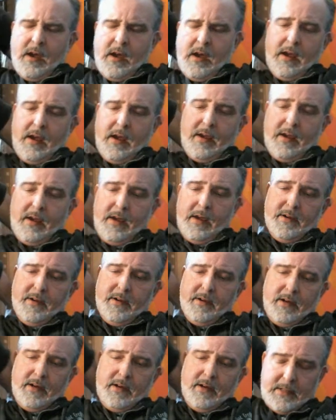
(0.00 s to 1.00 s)
And
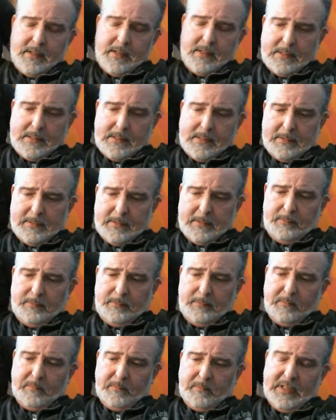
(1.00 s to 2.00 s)
uh,
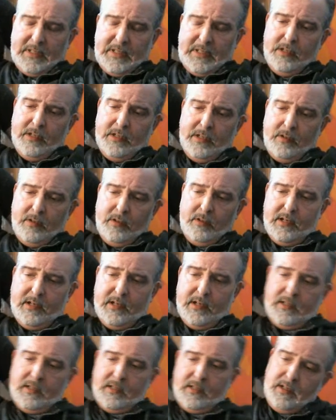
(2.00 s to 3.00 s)
he,
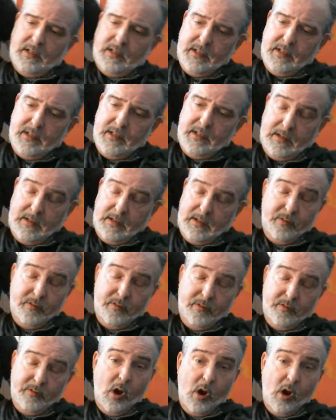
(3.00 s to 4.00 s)
uh, I don't
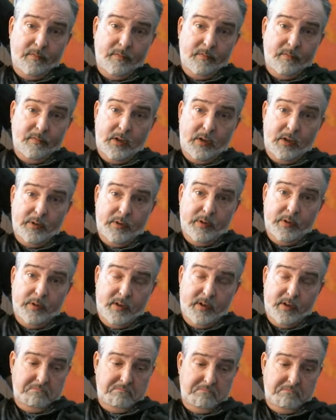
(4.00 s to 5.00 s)
know how often he went
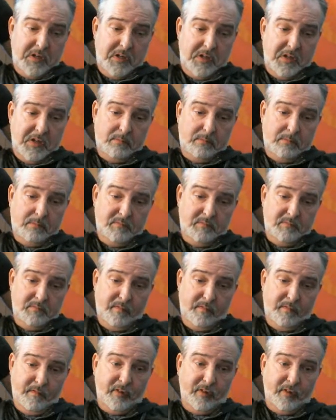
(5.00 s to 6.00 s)
there um, it was the
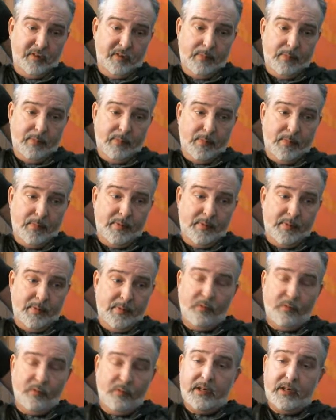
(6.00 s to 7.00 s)
first time I remember
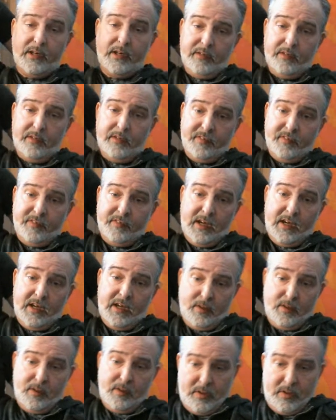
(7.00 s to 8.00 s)
ever recognizing the guy
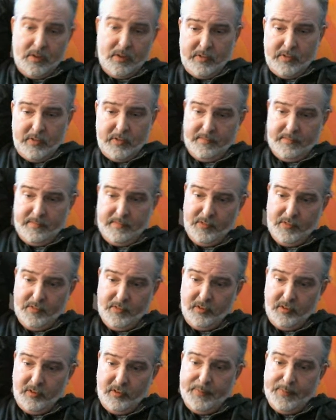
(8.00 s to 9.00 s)
there. But when he
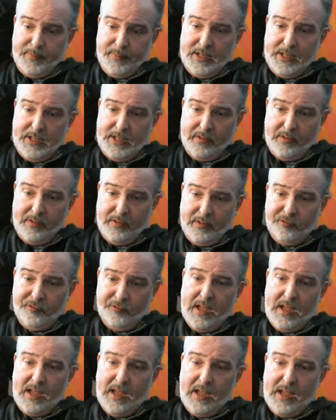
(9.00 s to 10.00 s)
first looked at me and came around the
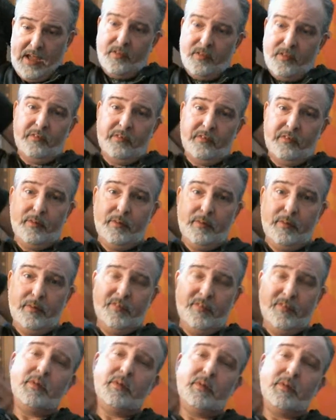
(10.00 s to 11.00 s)
side, I thought it was going to be
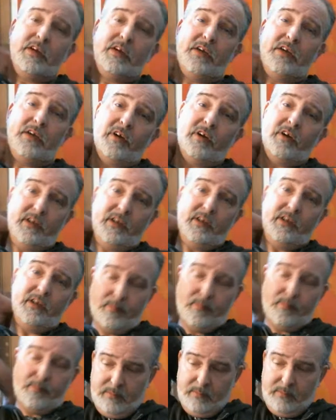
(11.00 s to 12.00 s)
some guy trying to hit
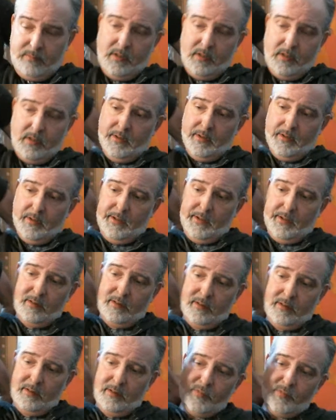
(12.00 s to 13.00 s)
on me. You
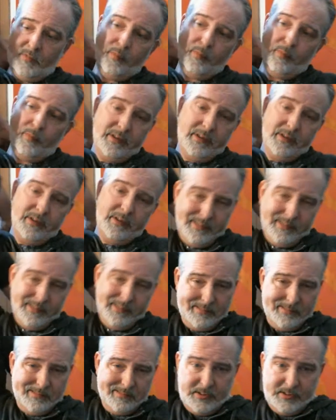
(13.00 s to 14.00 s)
know, no big
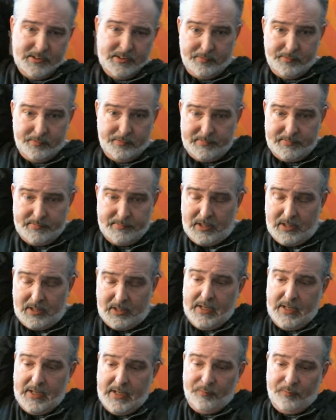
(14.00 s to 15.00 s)
deal. You just tell
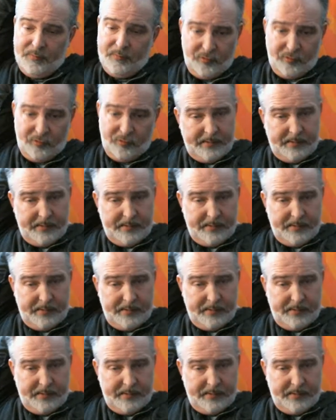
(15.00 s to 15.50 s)
him, hey, I'm straight.